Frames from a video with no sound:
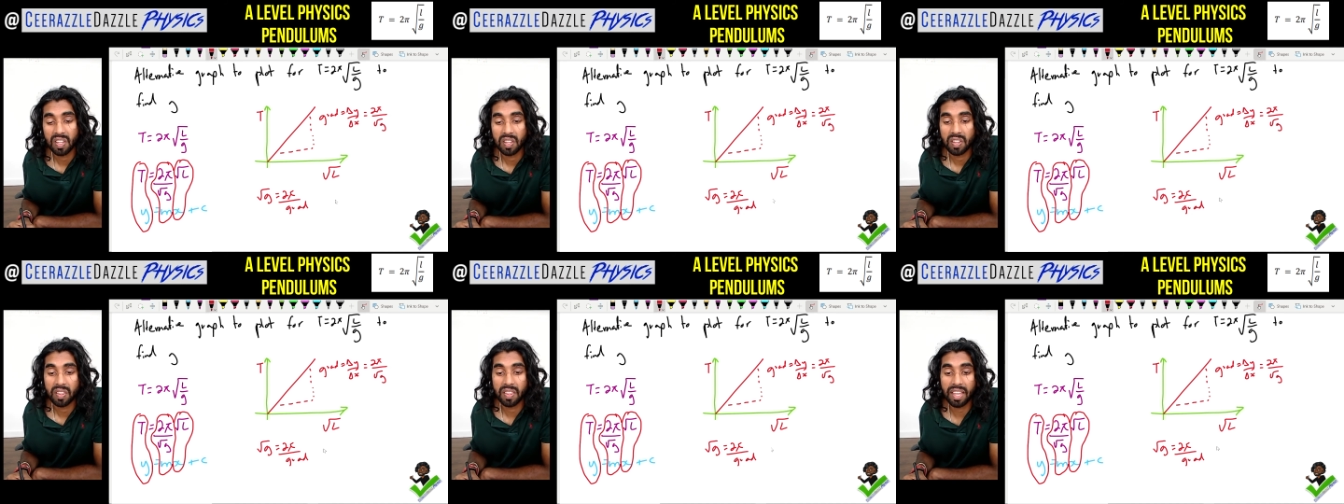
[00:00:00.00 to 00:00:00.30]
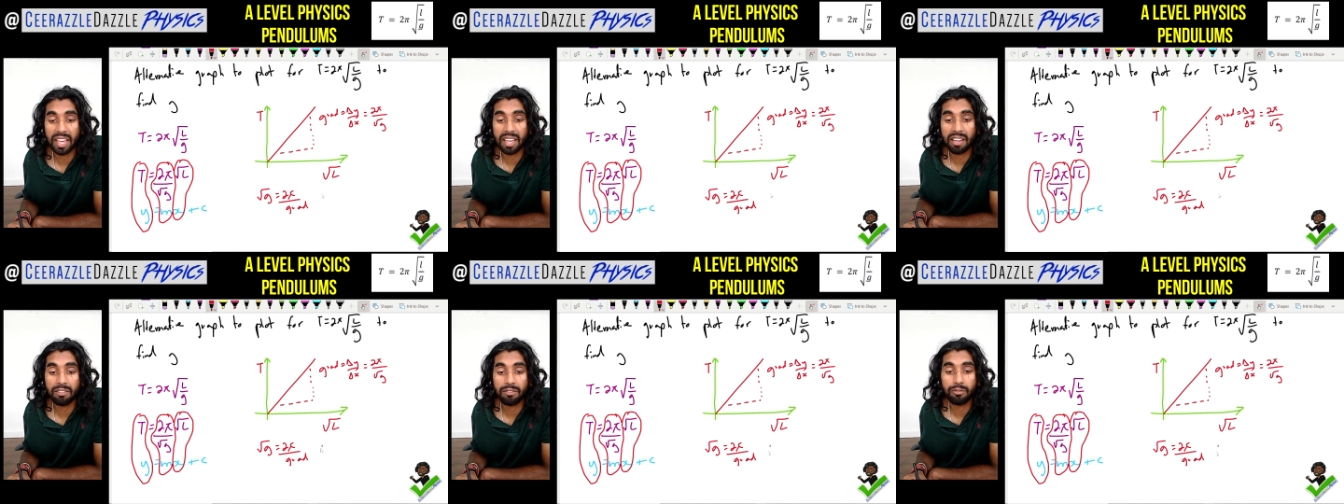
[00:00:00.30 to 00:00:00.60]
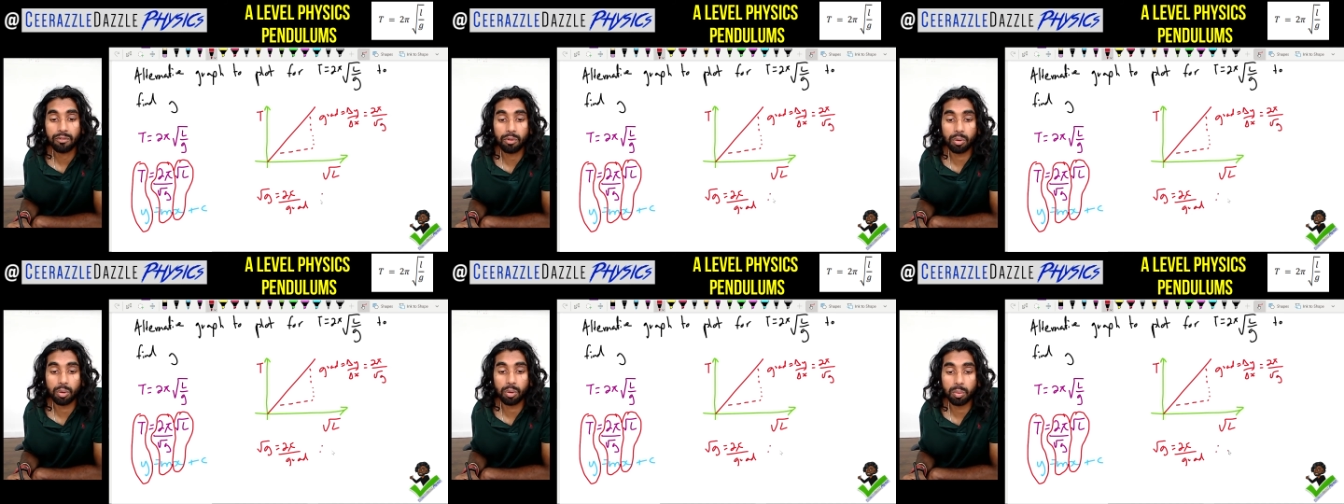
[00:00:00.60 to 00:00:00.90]

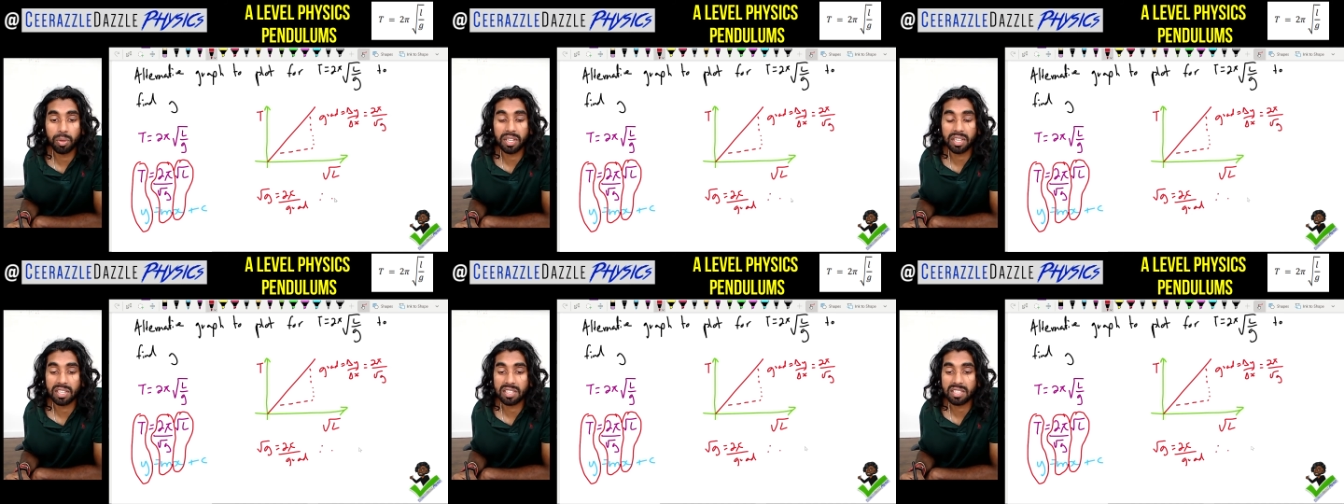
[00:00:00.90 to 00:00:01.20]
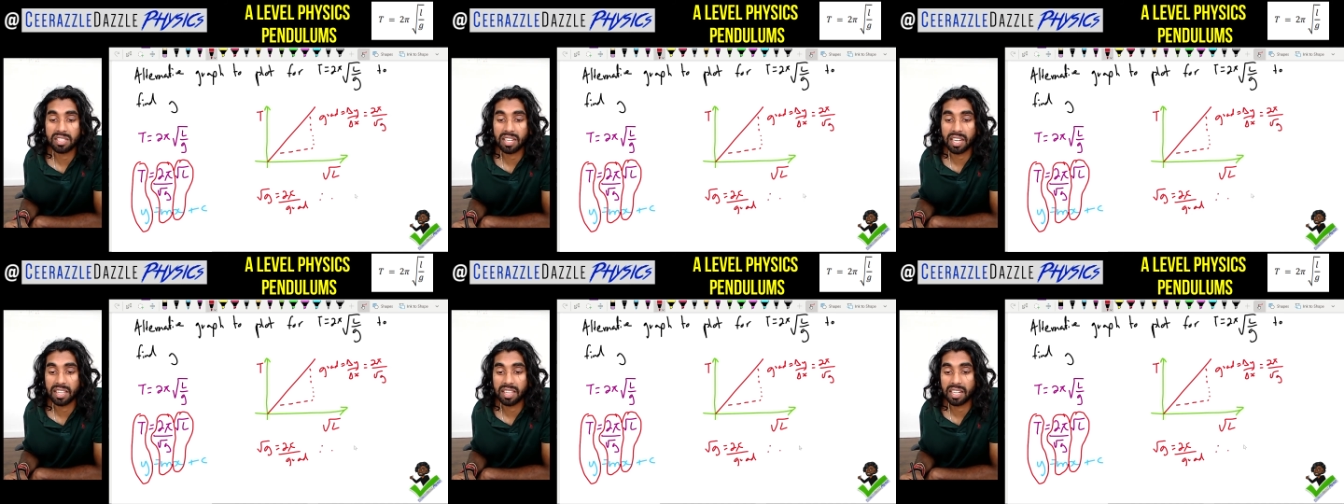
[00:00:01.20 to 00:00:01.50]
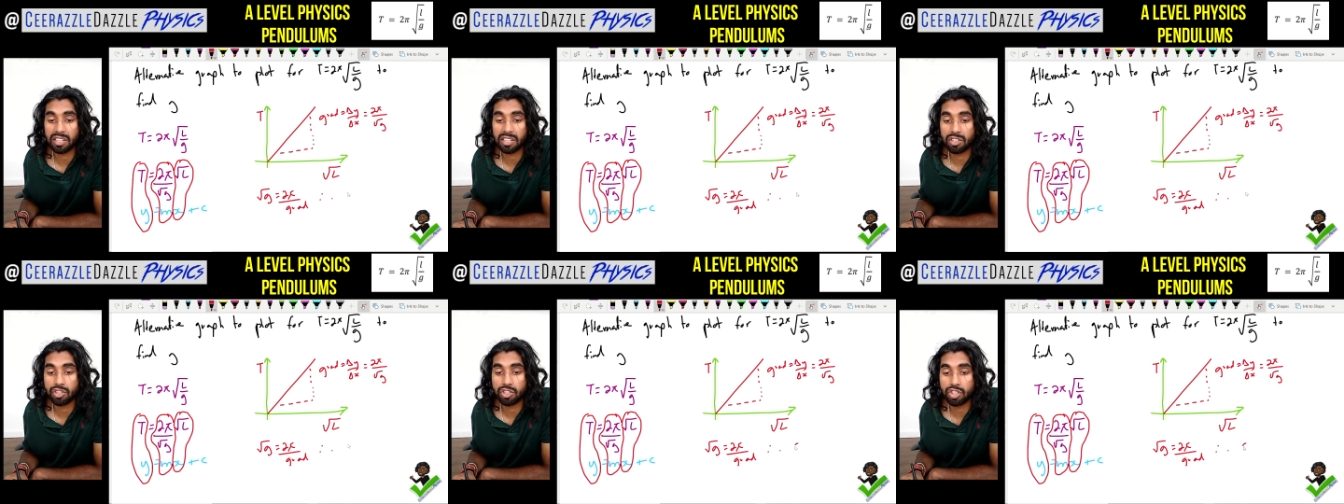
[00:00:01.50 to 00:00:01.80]
Therefore, we can say
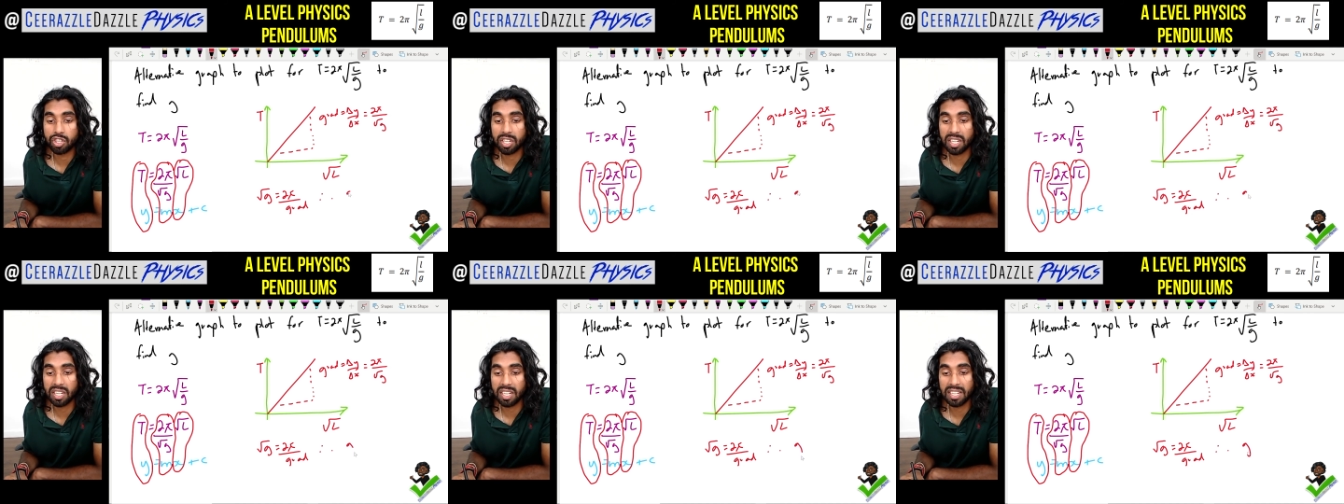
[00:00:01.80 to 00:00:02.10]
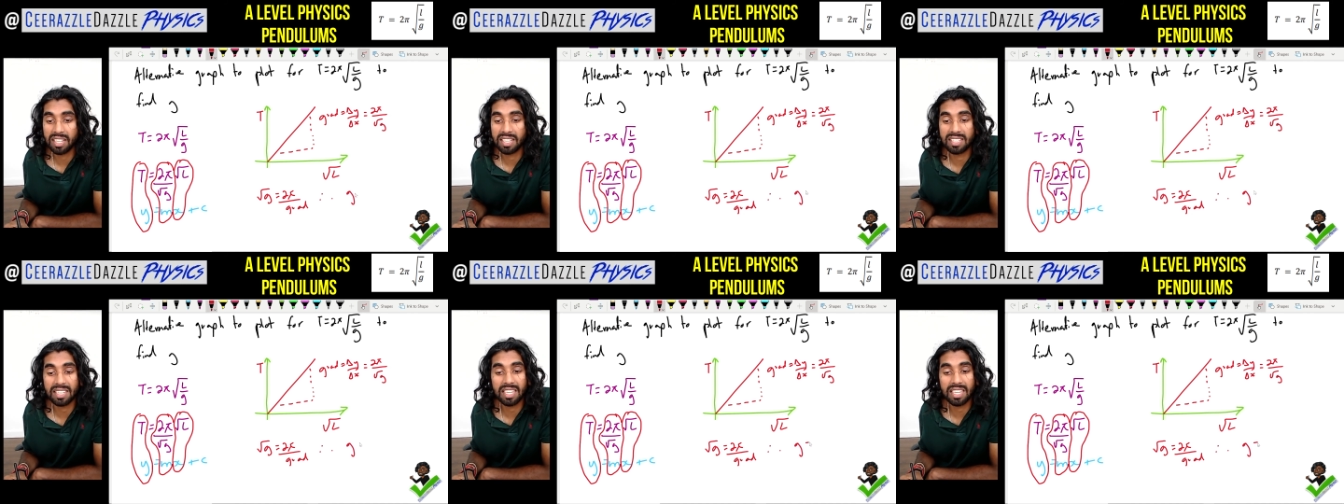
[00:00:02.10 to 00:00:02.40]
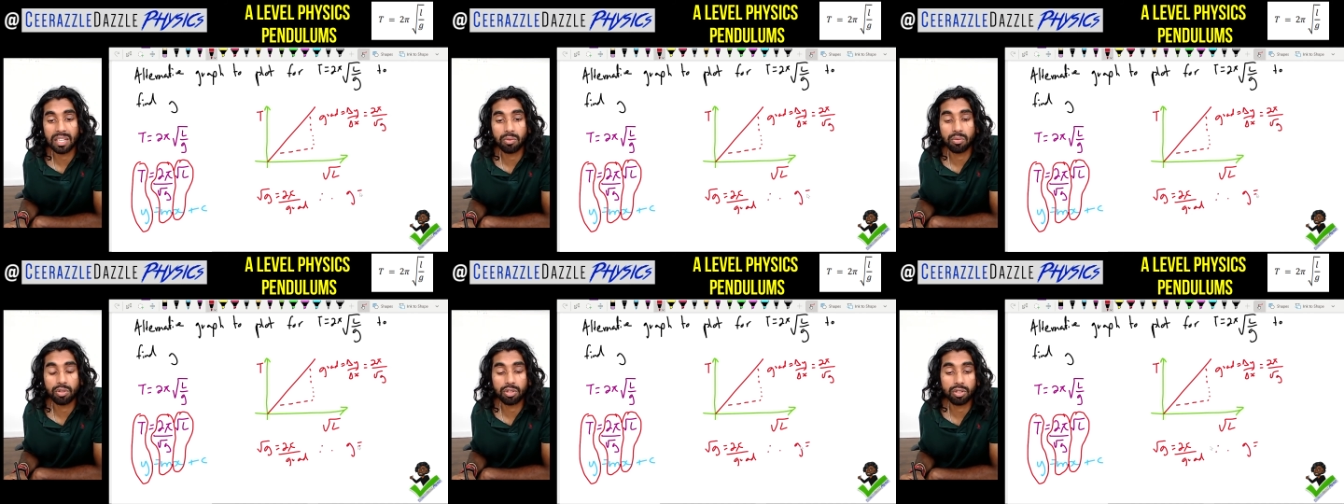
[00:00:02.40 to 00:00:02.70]
that g is
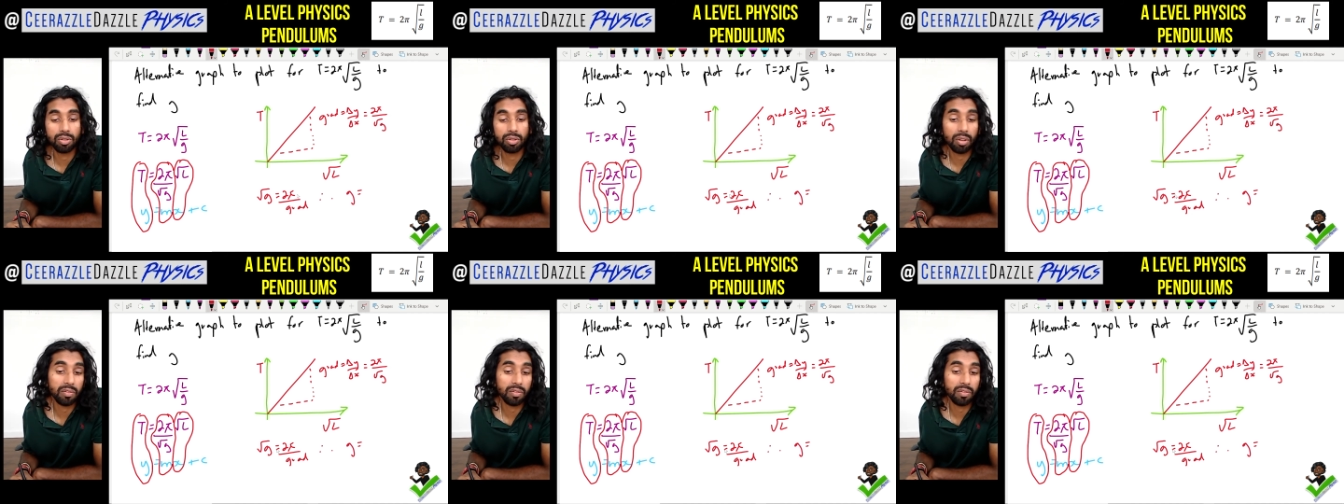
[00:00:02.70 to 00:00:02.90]
equal to,